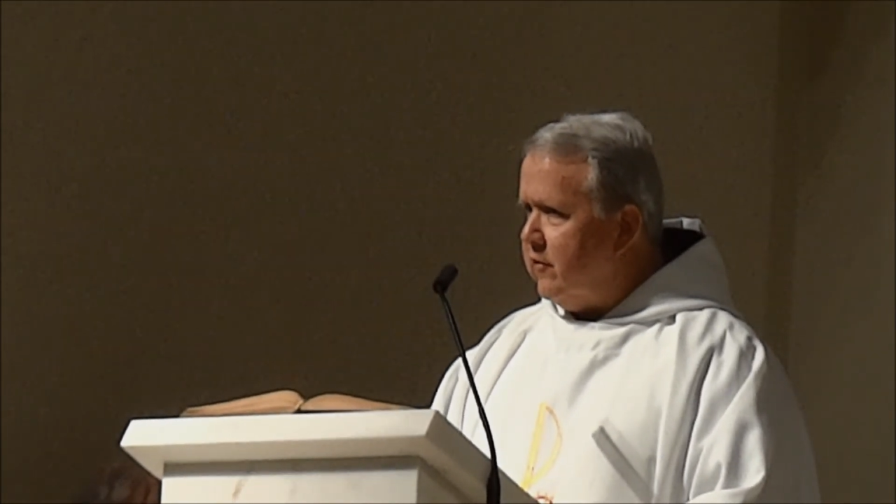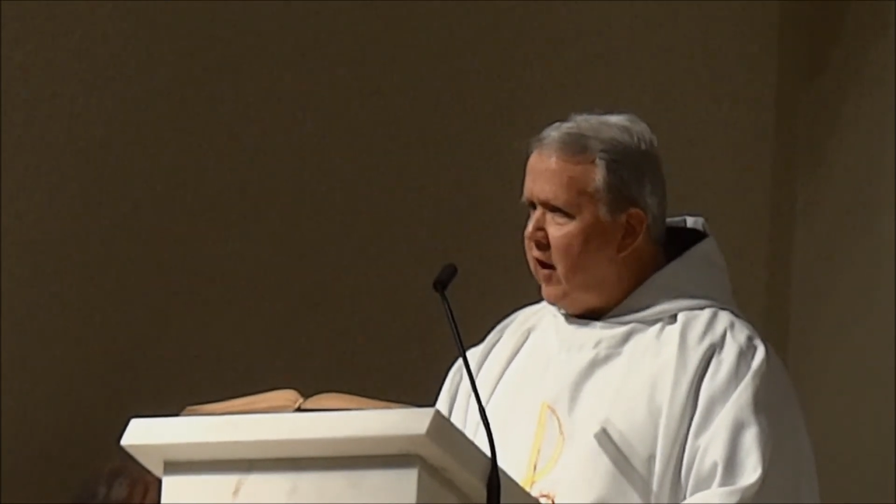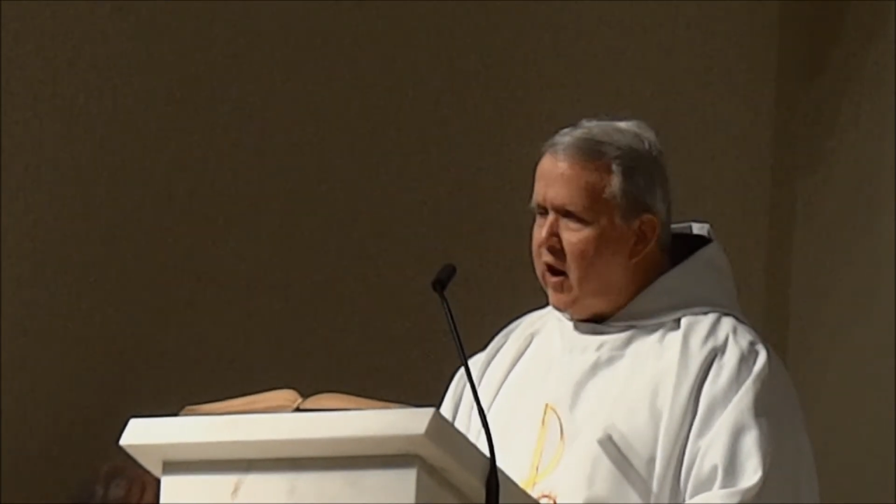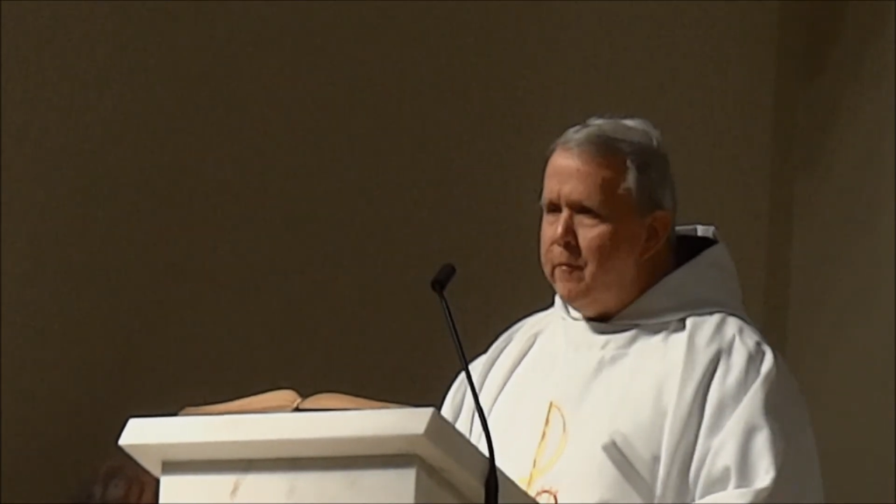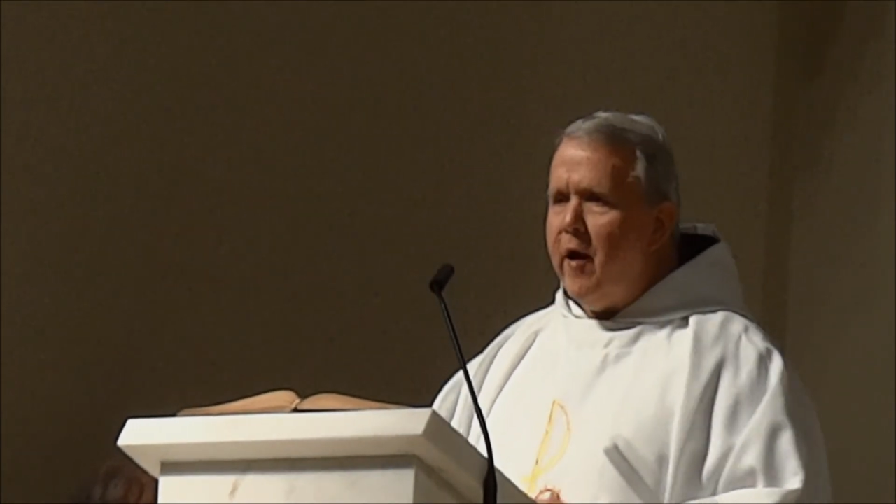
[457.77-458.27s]

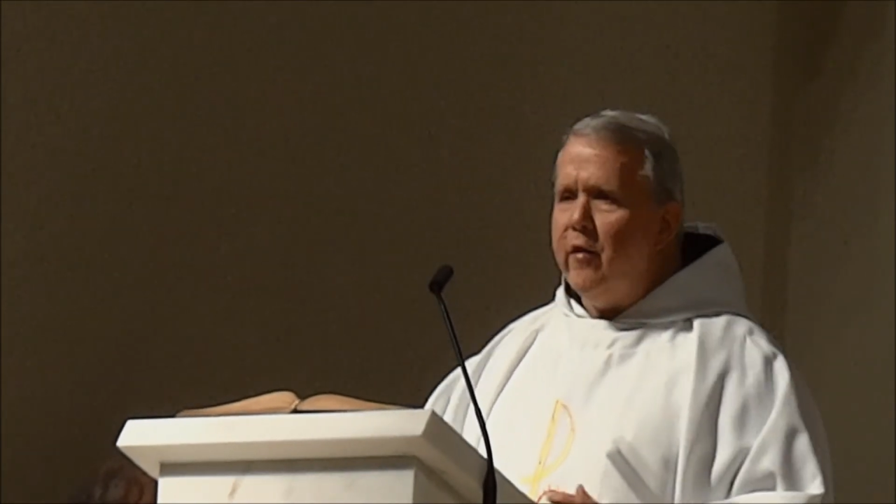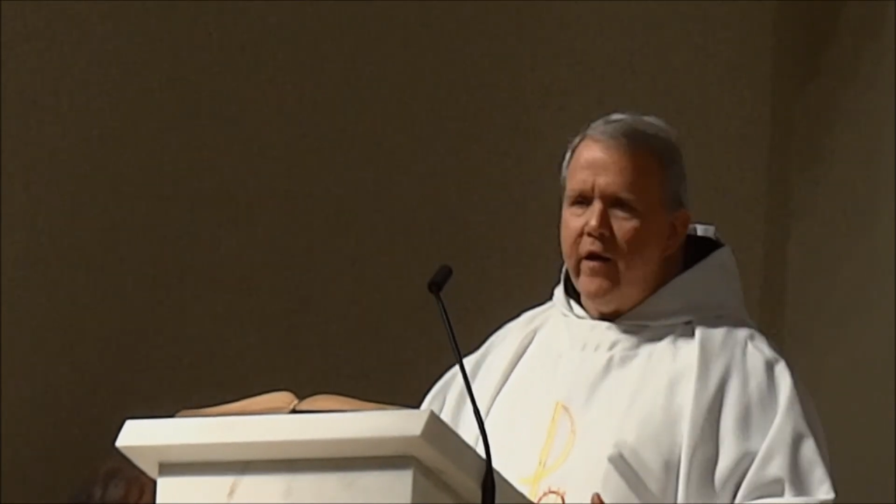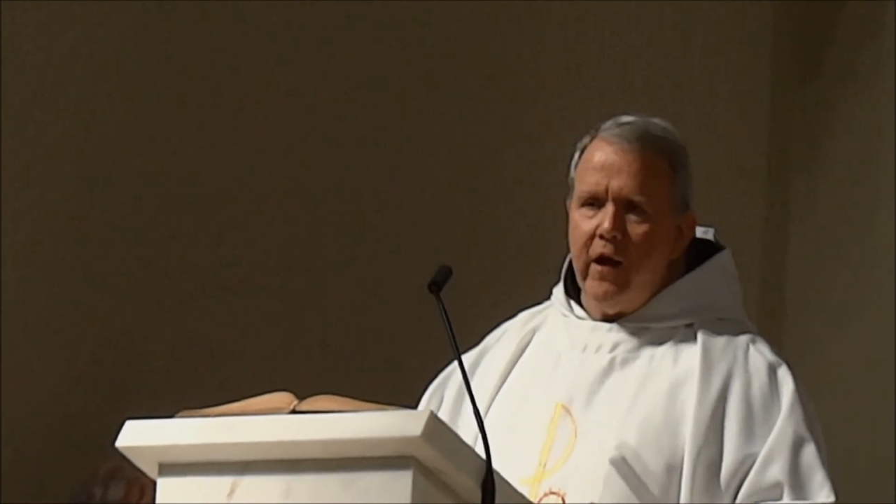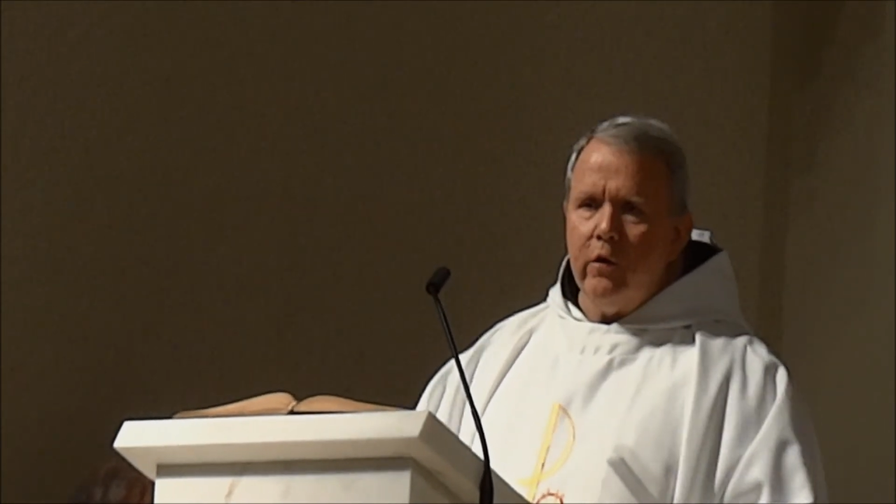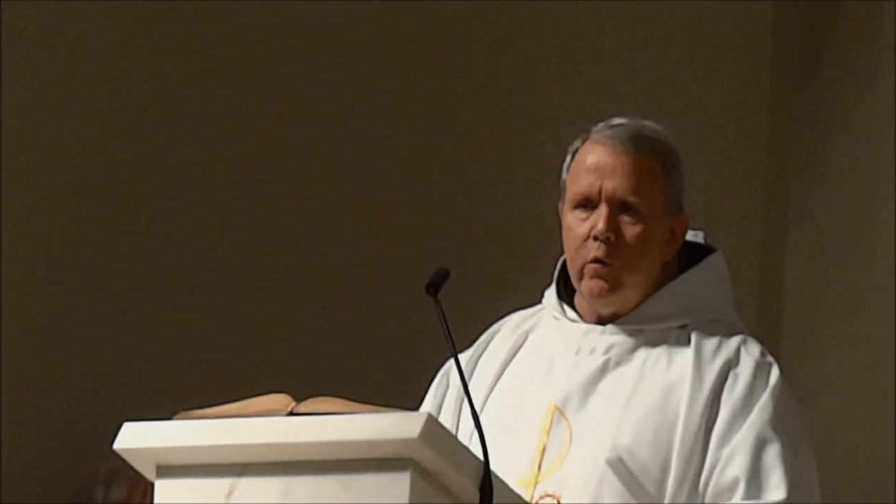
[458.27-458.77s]
It's not about
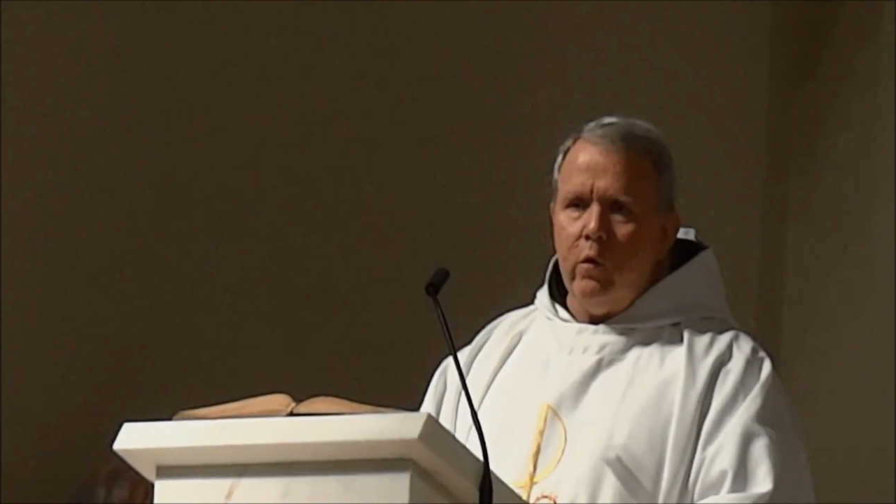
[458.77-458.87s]
that at